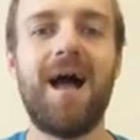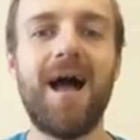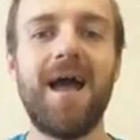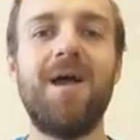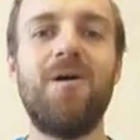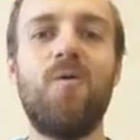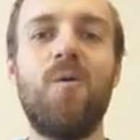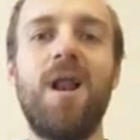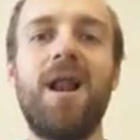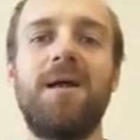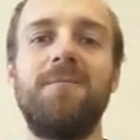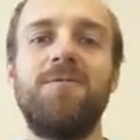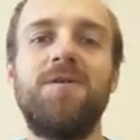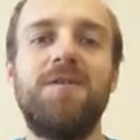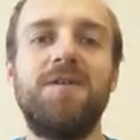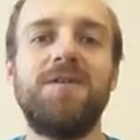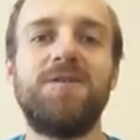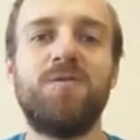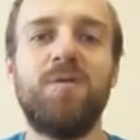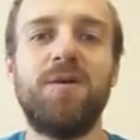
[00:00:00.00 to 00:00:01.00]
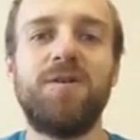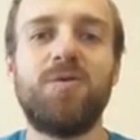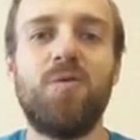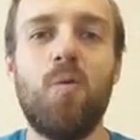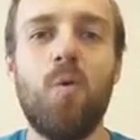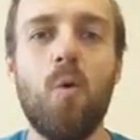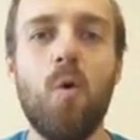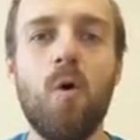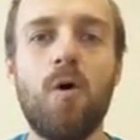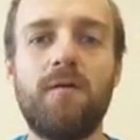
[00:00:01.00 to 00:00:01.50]
Hi and welcome to this week's
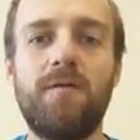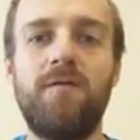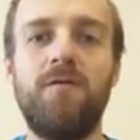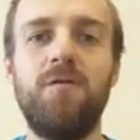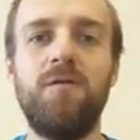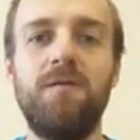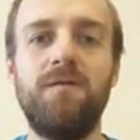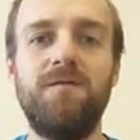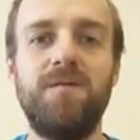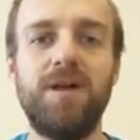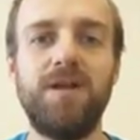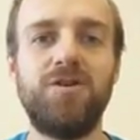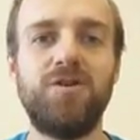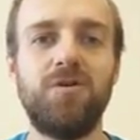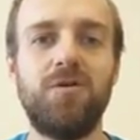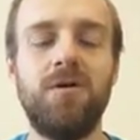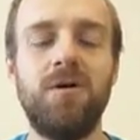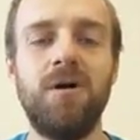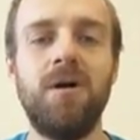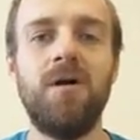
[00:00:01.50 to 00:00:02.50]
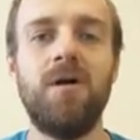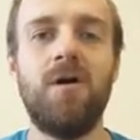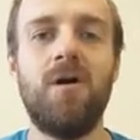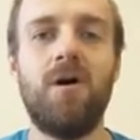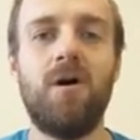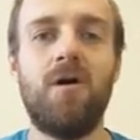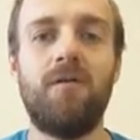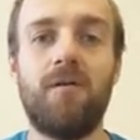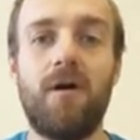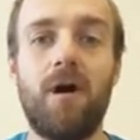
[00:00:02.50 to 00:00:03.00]
walkthrough video
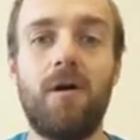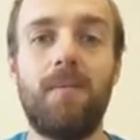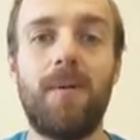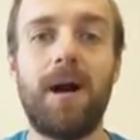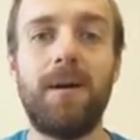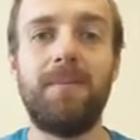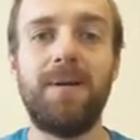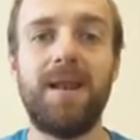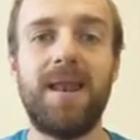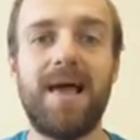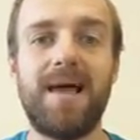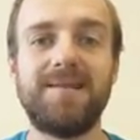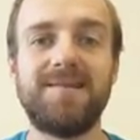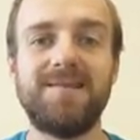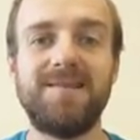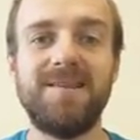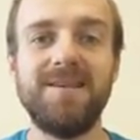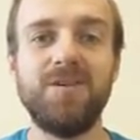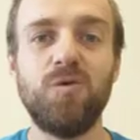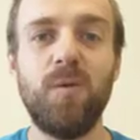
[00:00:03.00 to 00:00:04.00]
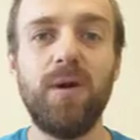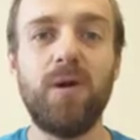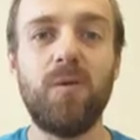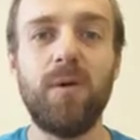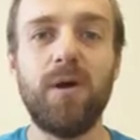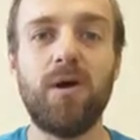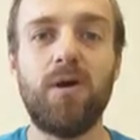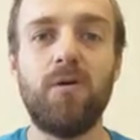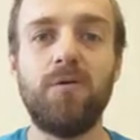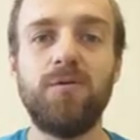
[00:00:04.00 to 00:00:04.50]
of our Bible lesson. This week
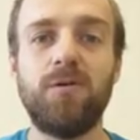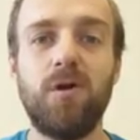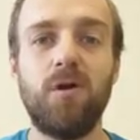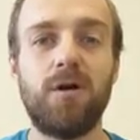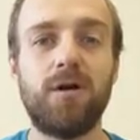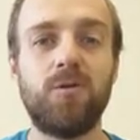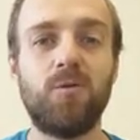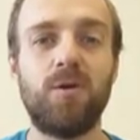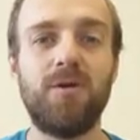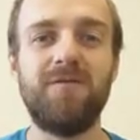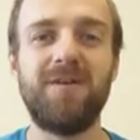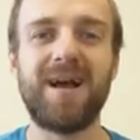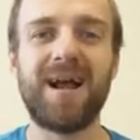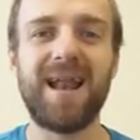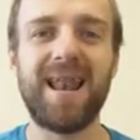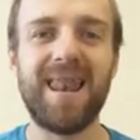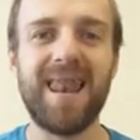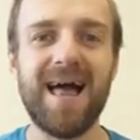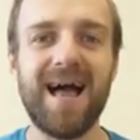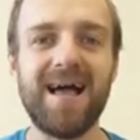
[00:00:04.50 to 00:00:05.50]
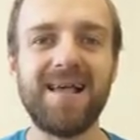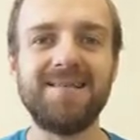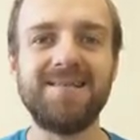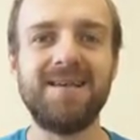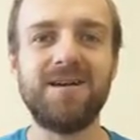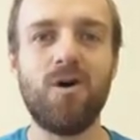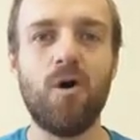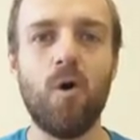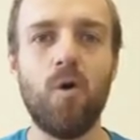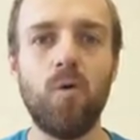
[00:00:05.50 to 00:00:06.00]
we are going to look at one of the
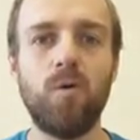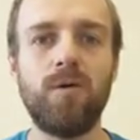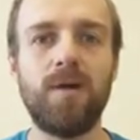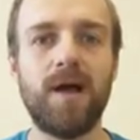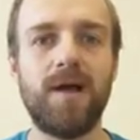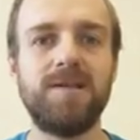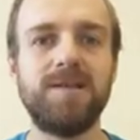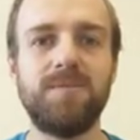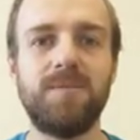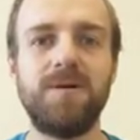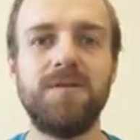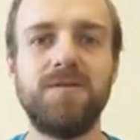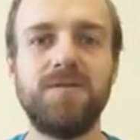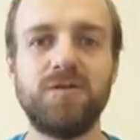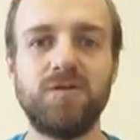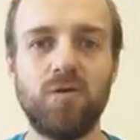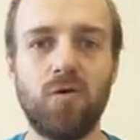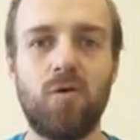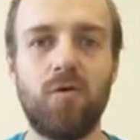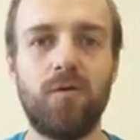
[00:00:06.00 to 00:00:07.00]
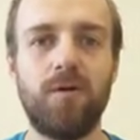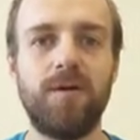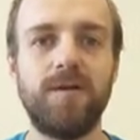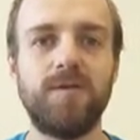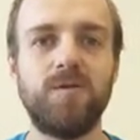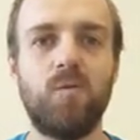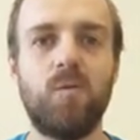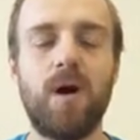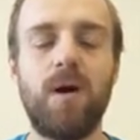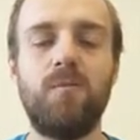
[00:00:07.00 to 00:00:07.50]
classic Old Testament
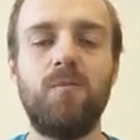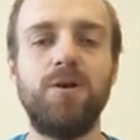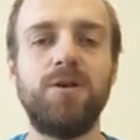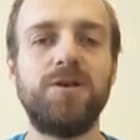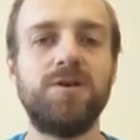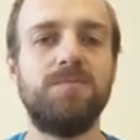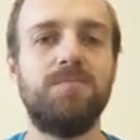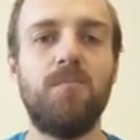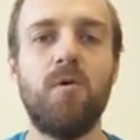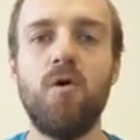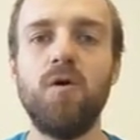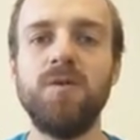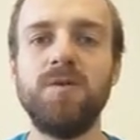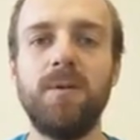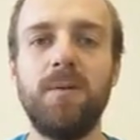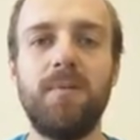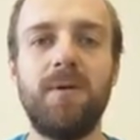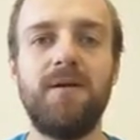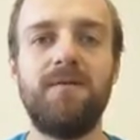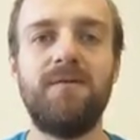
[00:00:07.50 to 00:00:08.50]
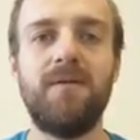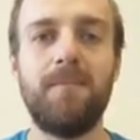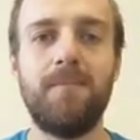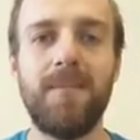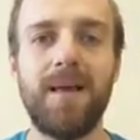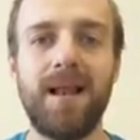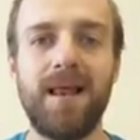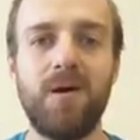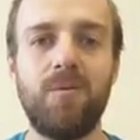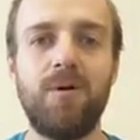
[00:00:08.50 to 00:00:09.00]
stories, one which most people are
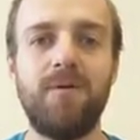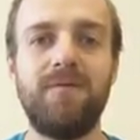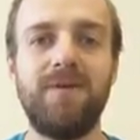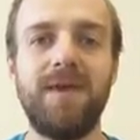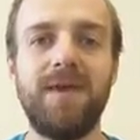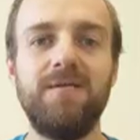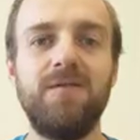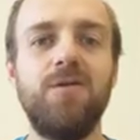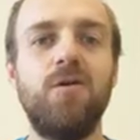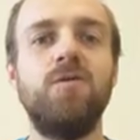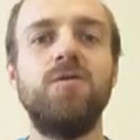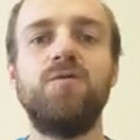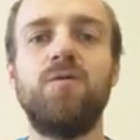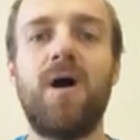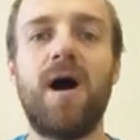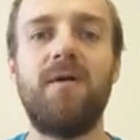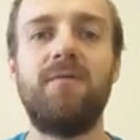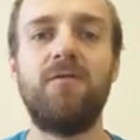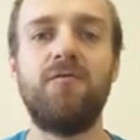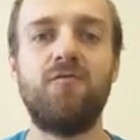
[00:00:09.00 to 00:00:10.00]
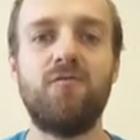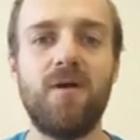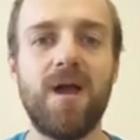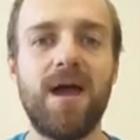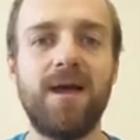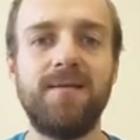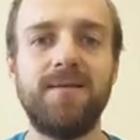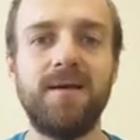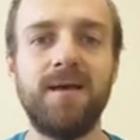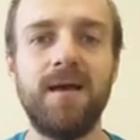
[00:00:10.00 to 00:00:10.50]
familiar with, even those who haven't
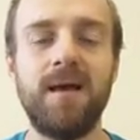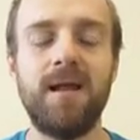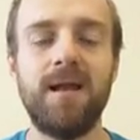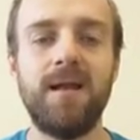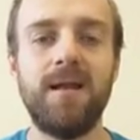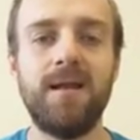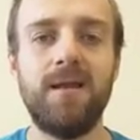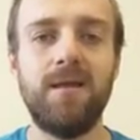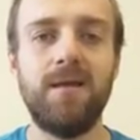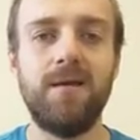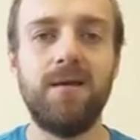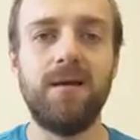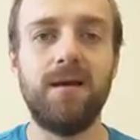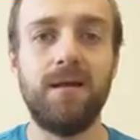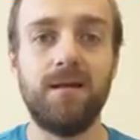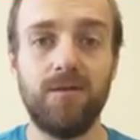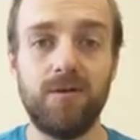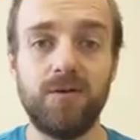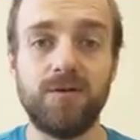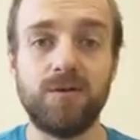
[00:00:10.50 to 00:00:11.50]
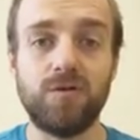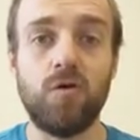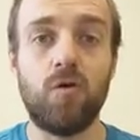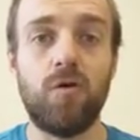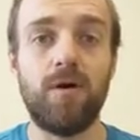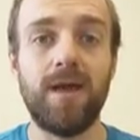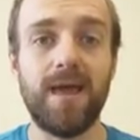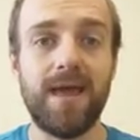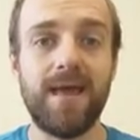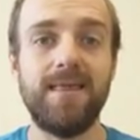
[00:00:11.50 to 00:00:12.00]
read the
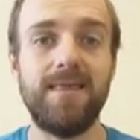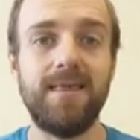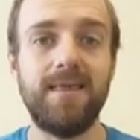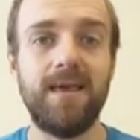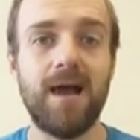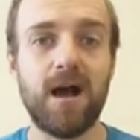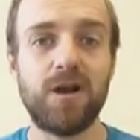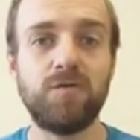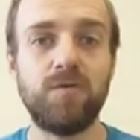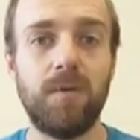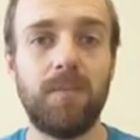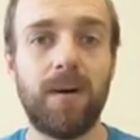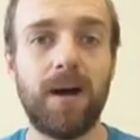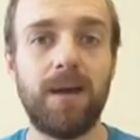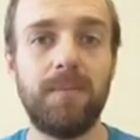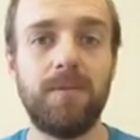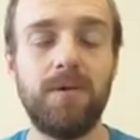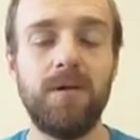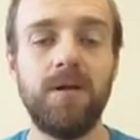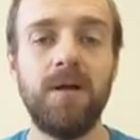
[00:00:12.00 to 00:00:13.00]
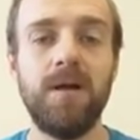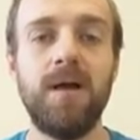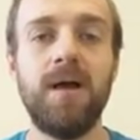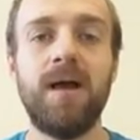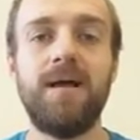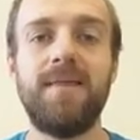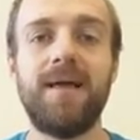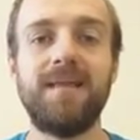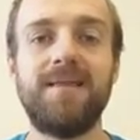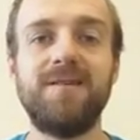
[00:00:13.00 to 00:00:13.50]
story in the actual Bible.
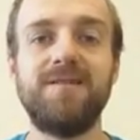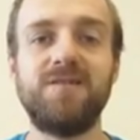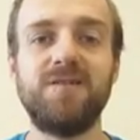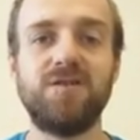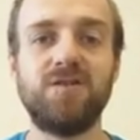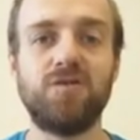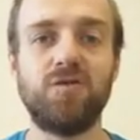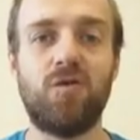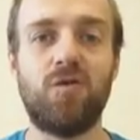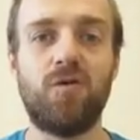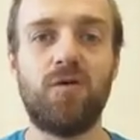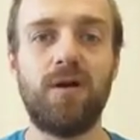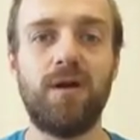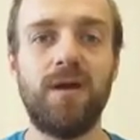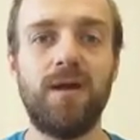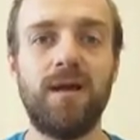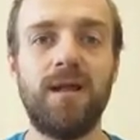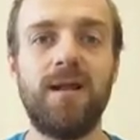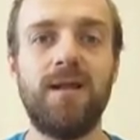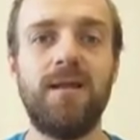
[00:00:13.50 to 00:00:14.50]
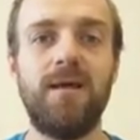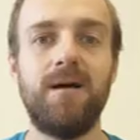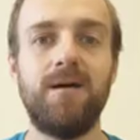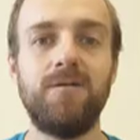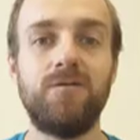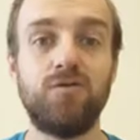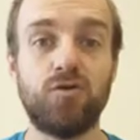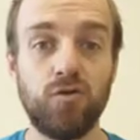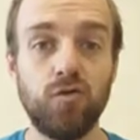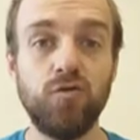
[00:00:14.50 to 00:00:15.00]
And that is
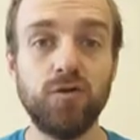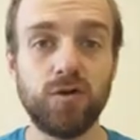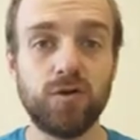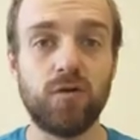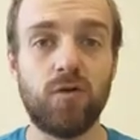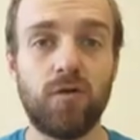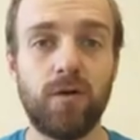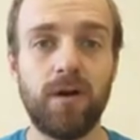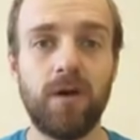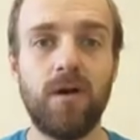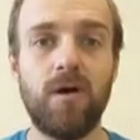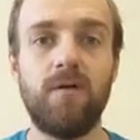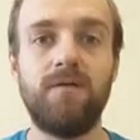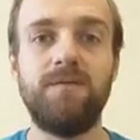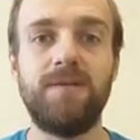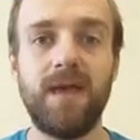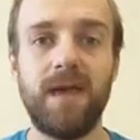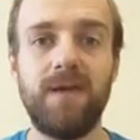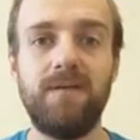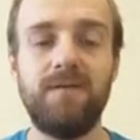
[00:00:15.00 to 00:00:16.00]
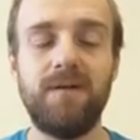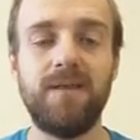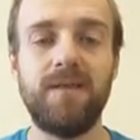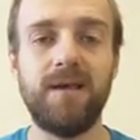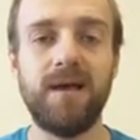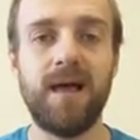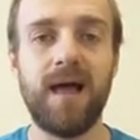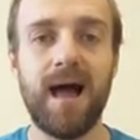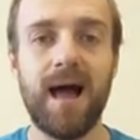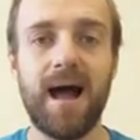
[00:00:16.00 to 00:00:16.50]
the true story of David
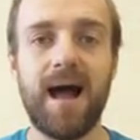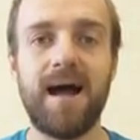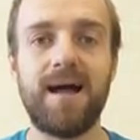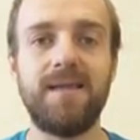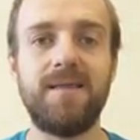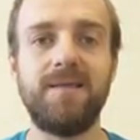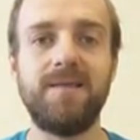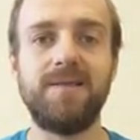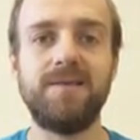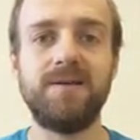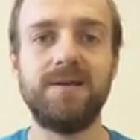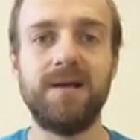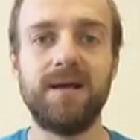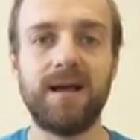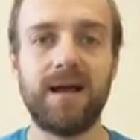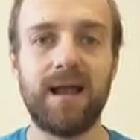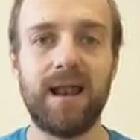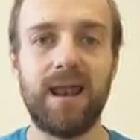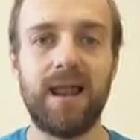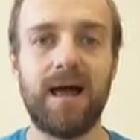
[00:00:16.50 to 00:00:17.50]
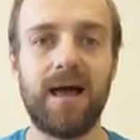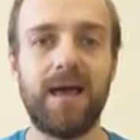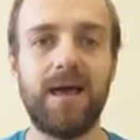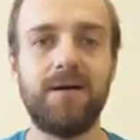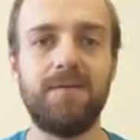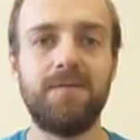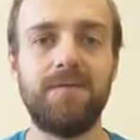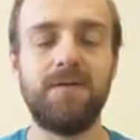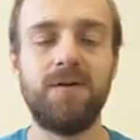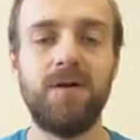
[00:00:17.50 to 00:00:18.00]
and
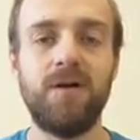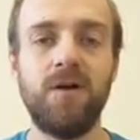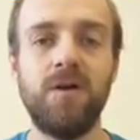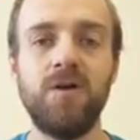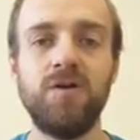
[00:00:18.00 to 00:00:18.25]
Goliath.